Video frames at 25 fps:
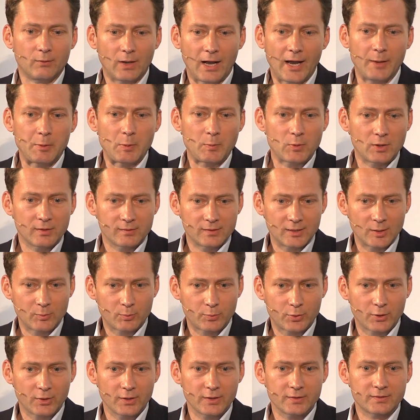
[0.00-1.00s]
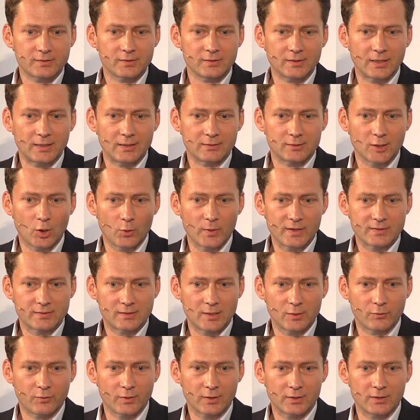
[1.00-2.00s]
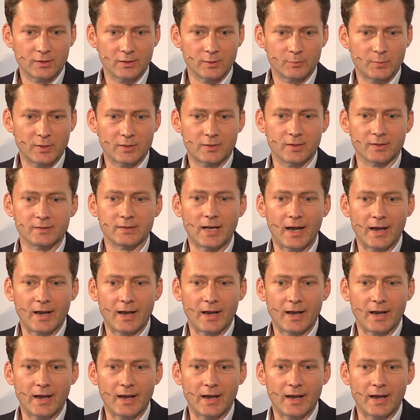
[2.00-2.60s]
I'm a museum person, and it's always difficult because